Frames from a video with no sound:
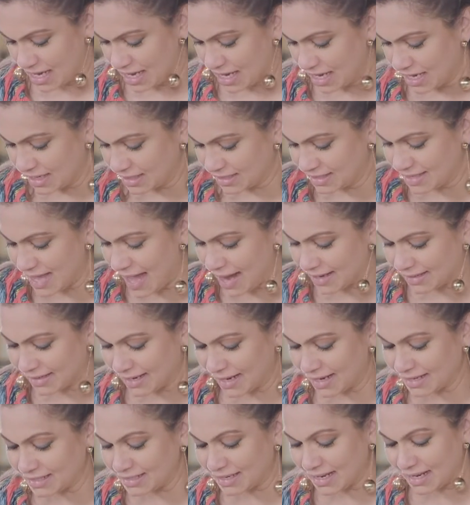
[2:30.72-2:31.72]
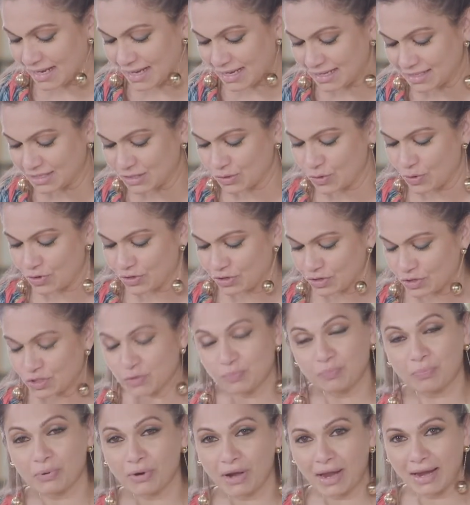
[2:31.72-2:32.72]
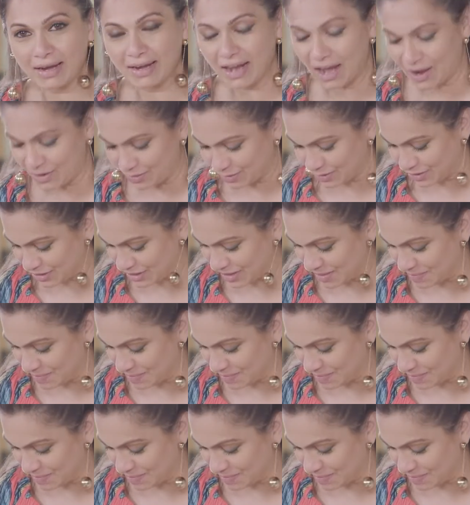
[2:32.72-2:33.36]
is that it is going to spread out a